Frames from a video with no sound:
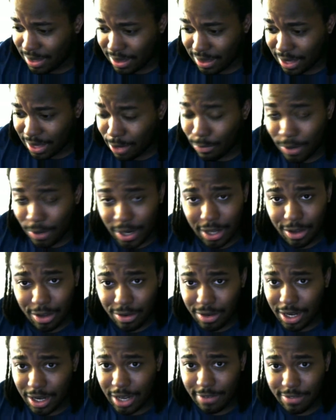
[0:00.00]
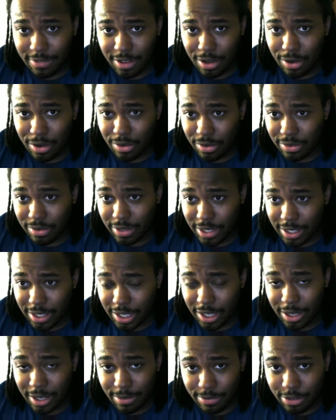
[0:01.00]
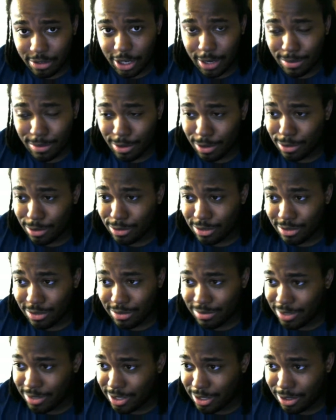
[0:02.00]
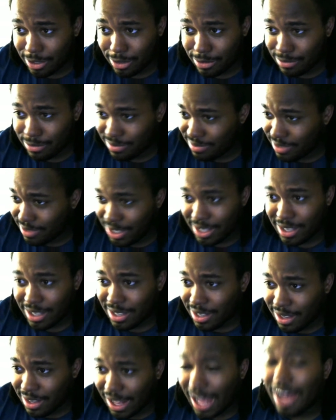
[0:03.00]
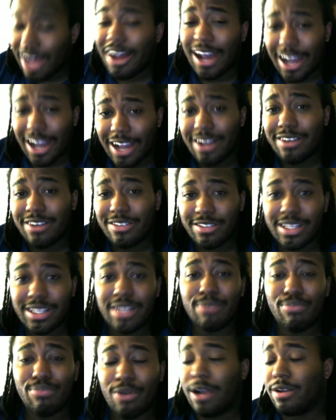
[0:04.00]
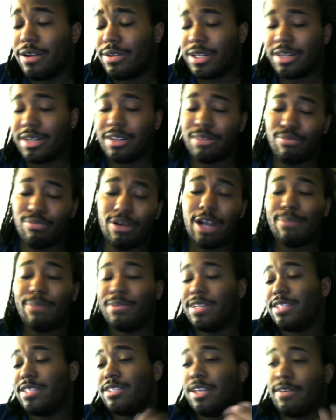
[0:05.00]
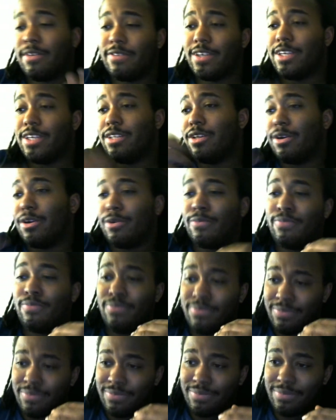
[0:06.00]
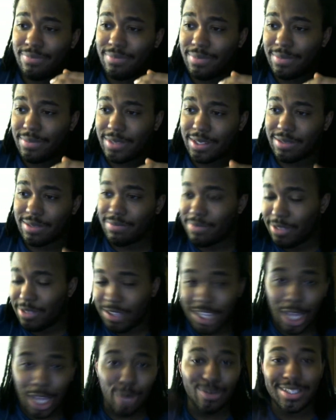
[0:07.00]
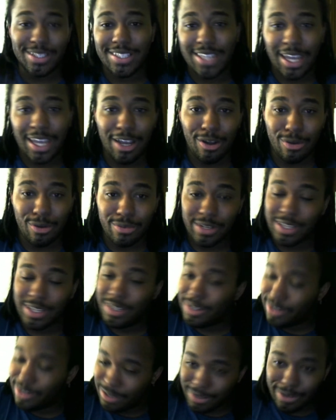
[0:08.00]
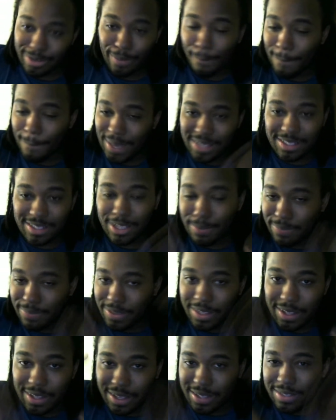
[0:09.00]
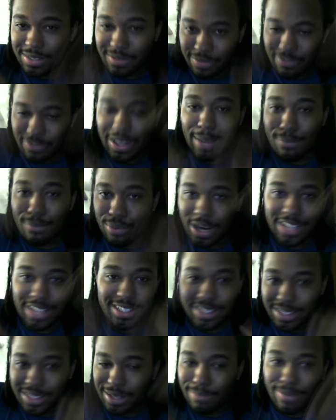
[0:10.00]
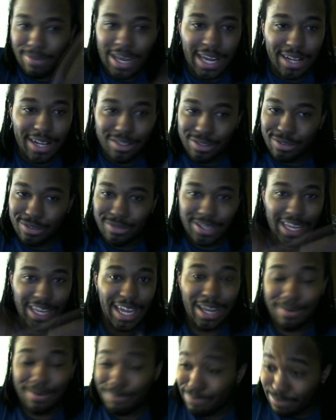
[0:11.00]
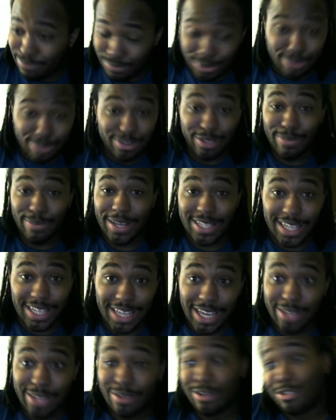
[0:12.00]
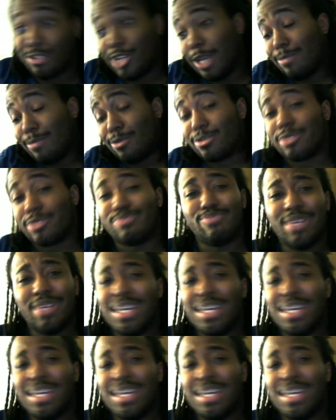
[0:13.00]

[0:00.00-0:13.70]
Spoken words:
That radio knife, though, we cut up Treble, you know. I understand the properties of it, you know. Cut with sound. Mess up the vibrations of the body so he can't put himself out together. And Treble's